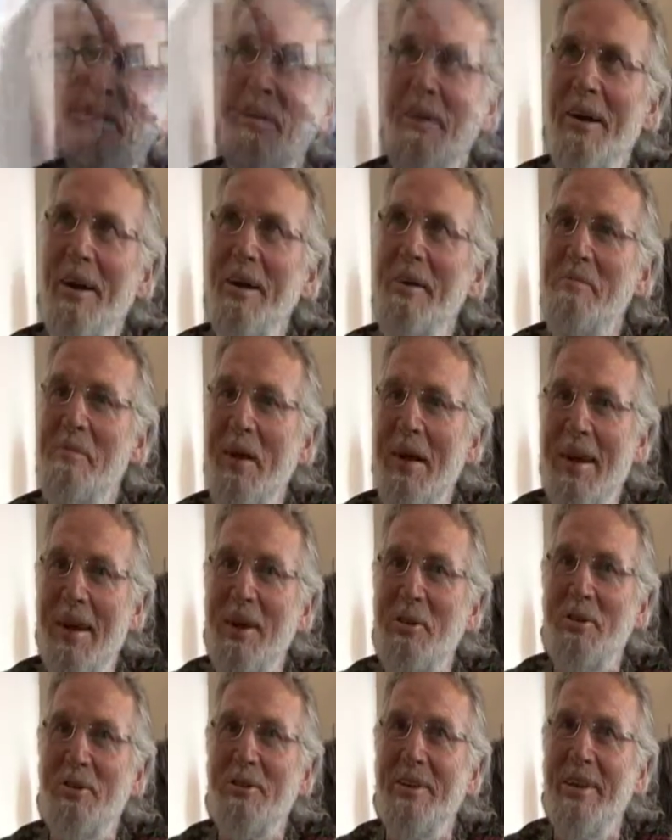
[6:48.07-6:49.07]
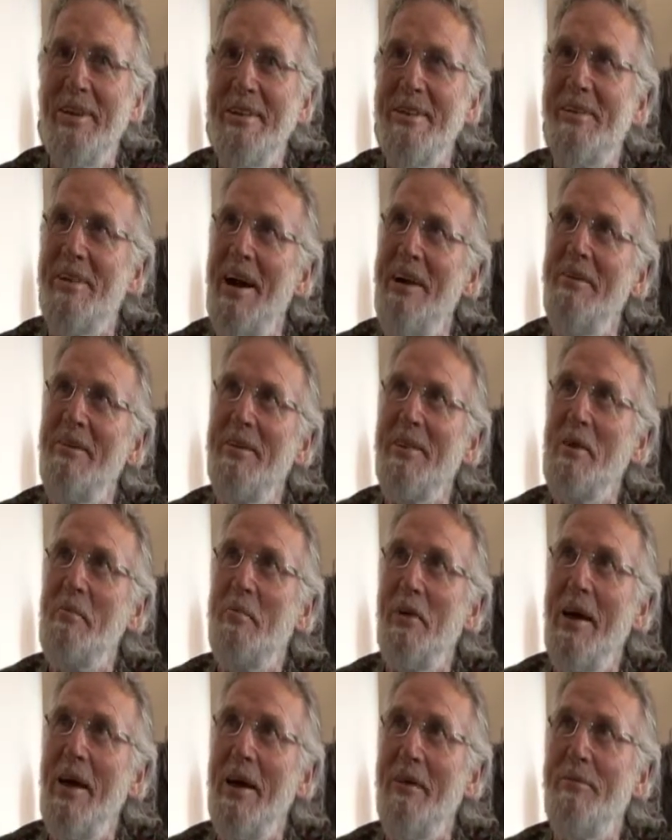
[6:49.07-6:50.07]
Well, I've been interested in saving the
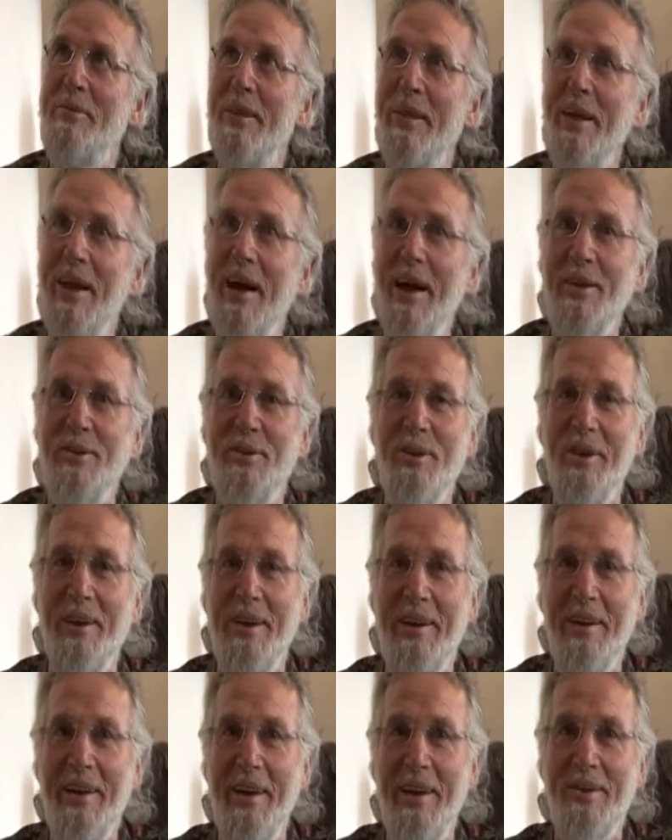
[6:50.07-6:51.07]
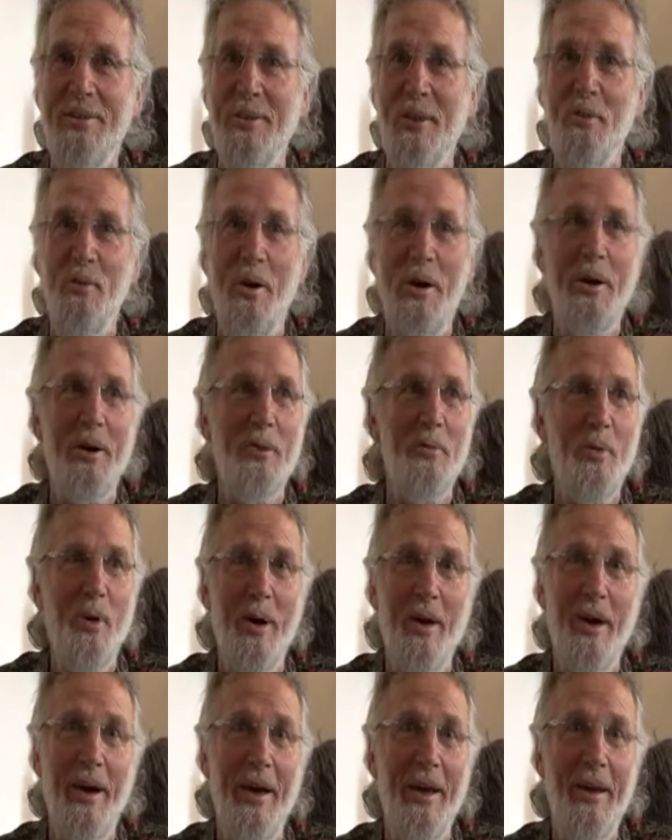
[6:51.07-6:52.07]
planet for the last 30 years and wondering
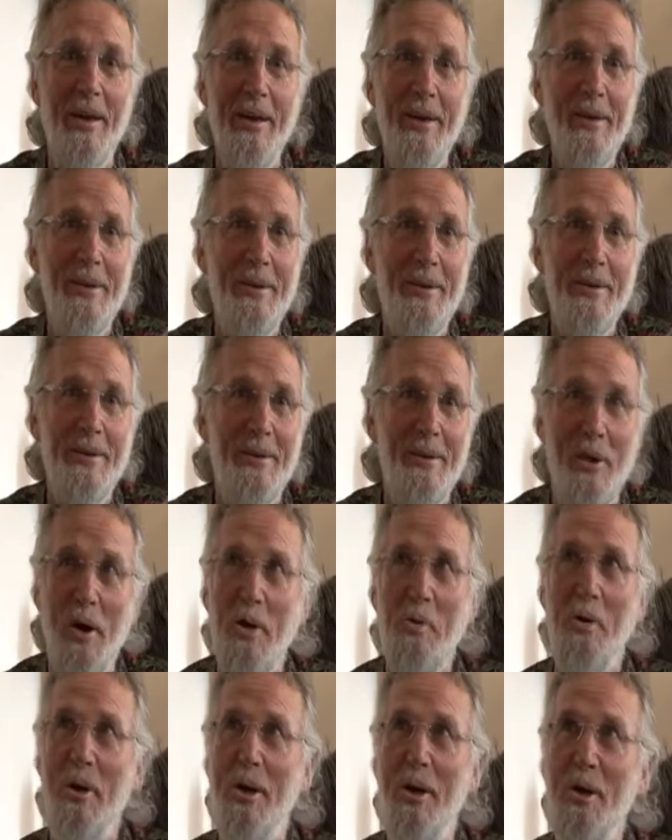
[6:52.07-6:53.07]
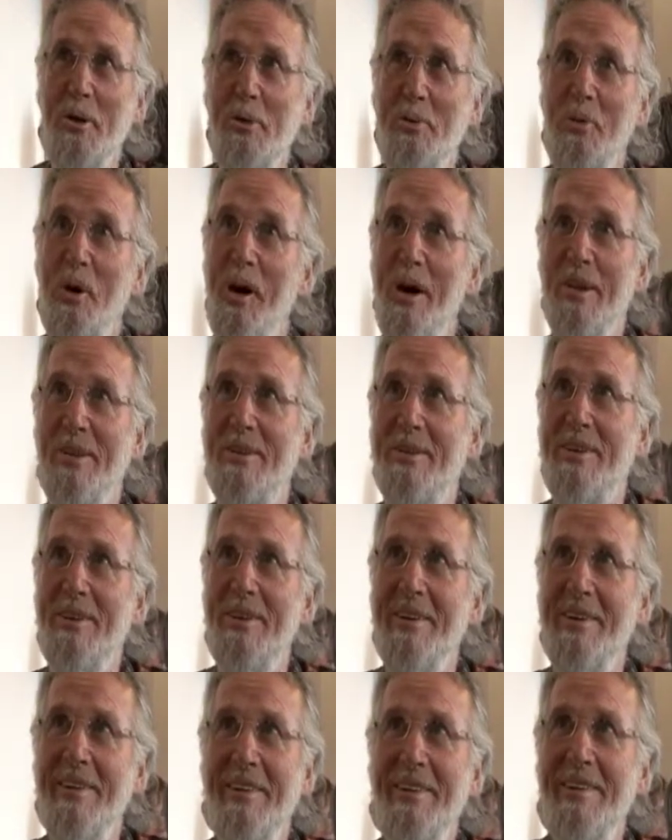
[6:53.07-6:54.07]
why nobody else was.
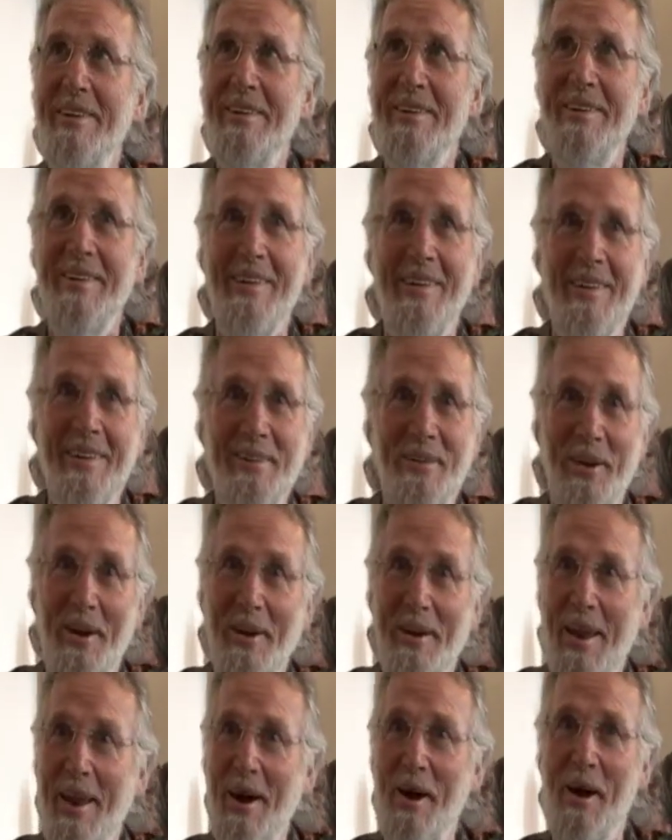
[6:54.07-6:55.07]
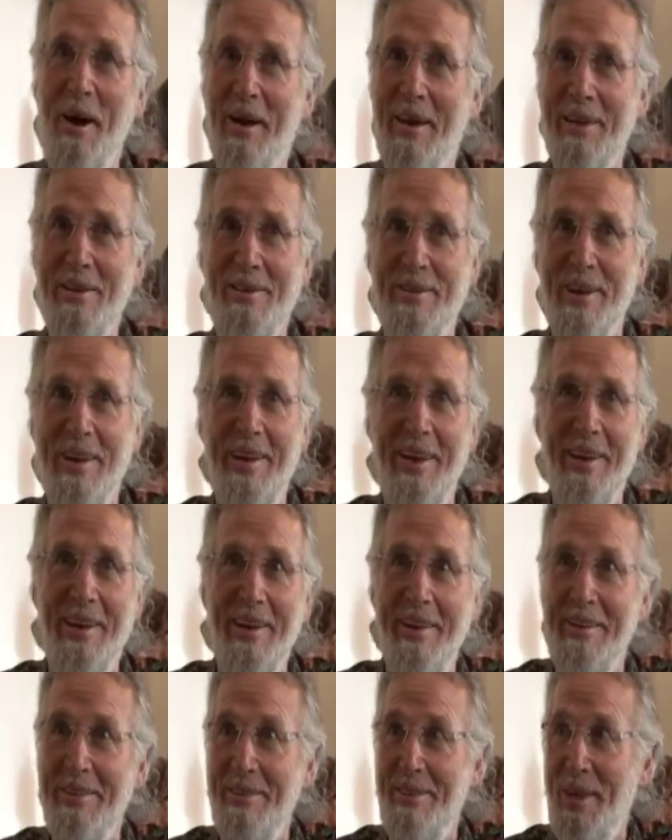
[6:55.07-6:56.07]
And so now I can
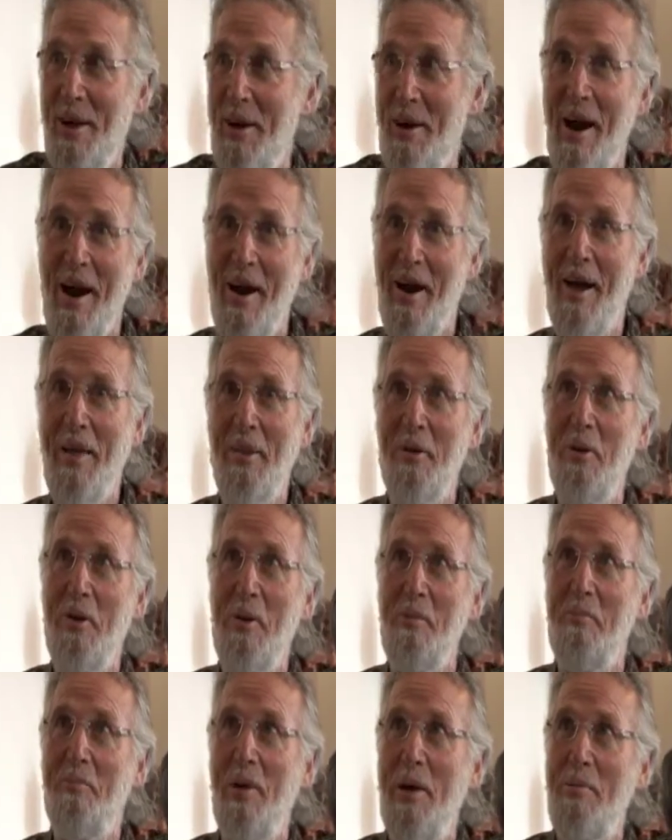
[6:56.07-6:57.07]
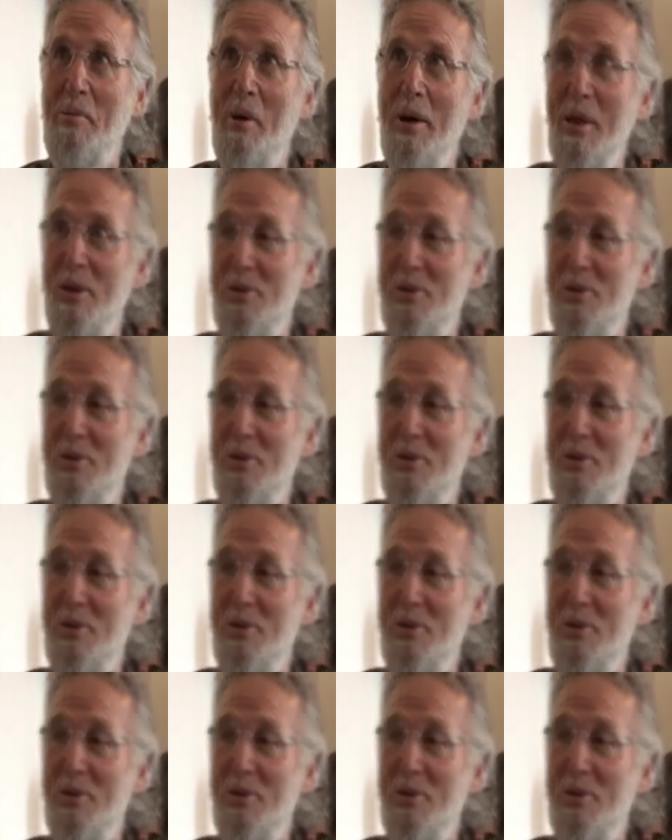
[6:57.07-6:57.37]
see there are other people